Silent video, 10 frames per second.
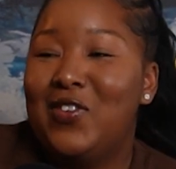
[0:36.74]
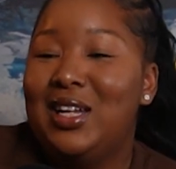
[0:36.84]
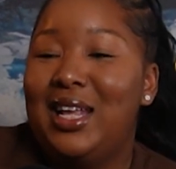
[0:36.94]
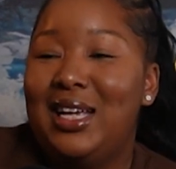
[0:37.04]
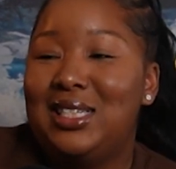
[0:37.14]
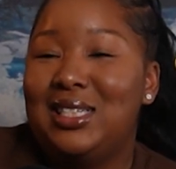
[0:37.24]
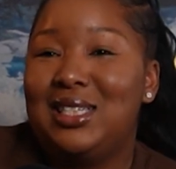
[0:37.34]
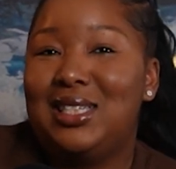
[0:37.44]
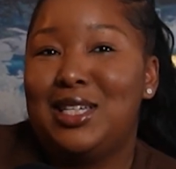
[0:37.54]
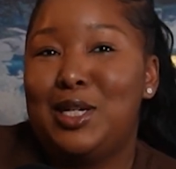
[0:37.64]

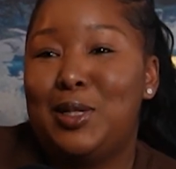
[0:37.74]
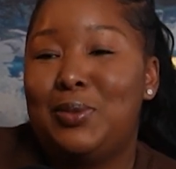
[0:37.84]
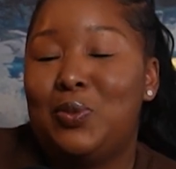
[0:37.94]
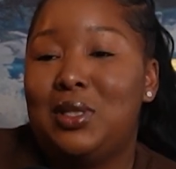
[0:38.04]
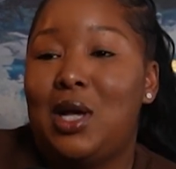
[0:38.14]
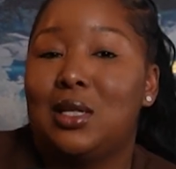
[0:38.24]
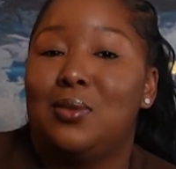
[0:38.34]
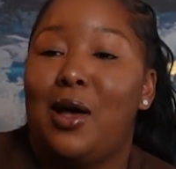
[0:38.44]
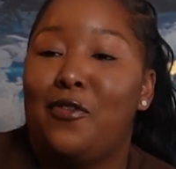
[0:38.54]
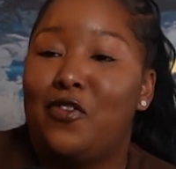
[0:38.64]
Relationships. We talked
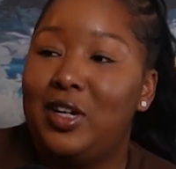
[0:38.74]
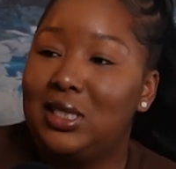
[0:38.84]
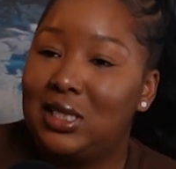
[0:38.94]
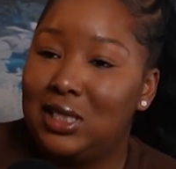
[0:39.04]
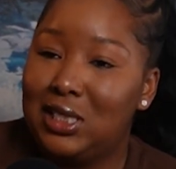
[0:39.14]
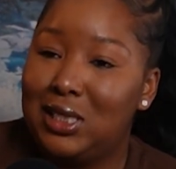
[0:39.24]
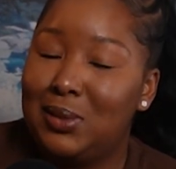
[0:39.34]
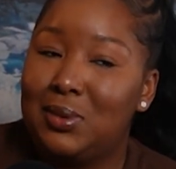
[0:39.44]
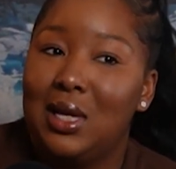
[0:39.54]
about friendships.